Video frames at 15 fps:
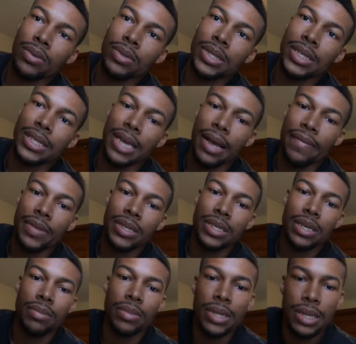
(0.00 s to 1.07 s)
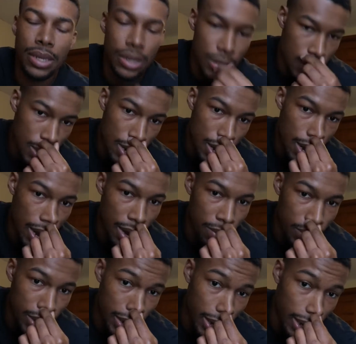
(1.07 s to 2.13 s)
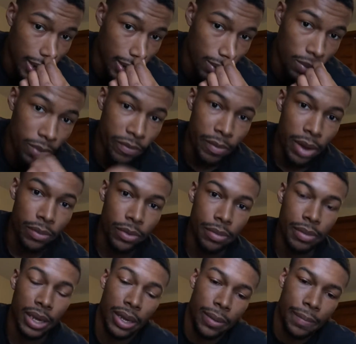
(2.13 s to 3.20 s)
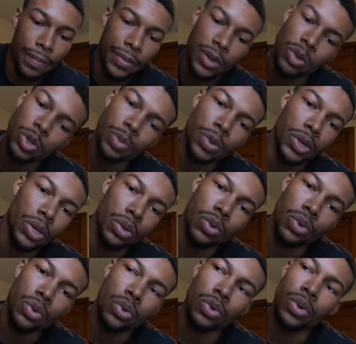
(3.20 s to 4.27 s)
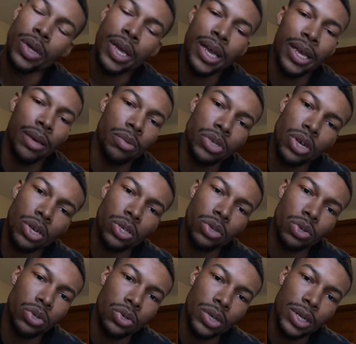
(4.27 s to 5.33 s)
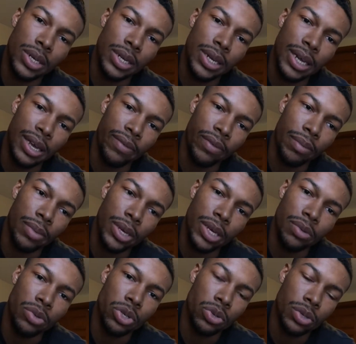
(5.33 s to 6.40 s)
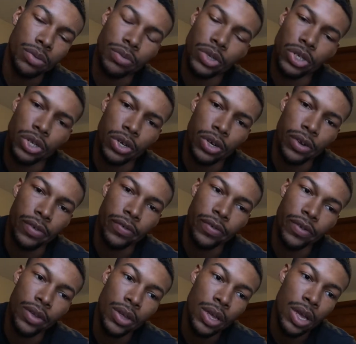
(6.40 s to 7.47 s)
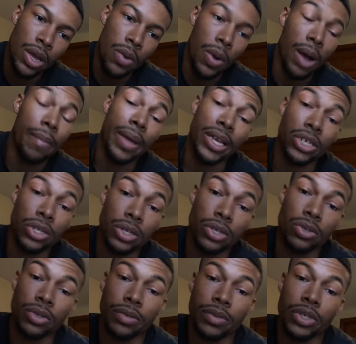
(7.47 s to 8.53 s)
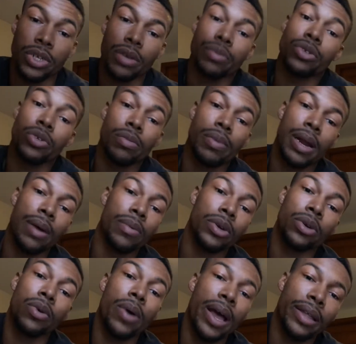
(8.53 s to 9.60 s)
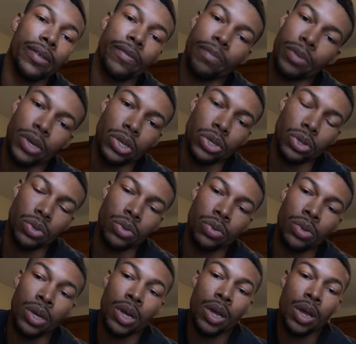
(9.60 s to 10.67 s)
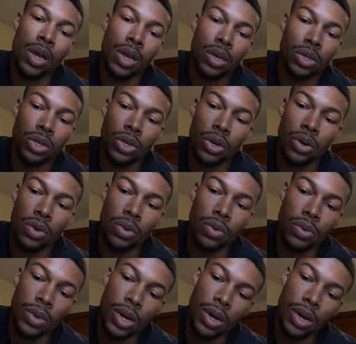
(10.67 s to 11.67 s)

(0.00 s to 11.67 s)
7 something, I went and ate with my roommate. He was pretty cool. He was also joining the Navy, but he was joining reserve. Well, I'm actually joining reserve too, but I want to go active pretty soon. So